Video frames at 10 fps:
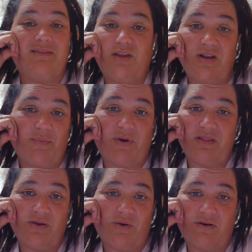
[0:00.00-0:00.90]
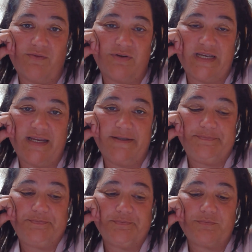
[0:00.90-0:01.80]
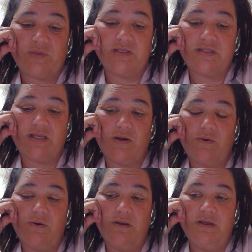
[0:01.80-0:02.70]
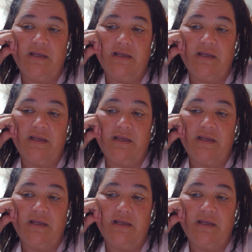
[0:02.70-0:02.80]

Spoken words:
they're not part of the carnivore diet. So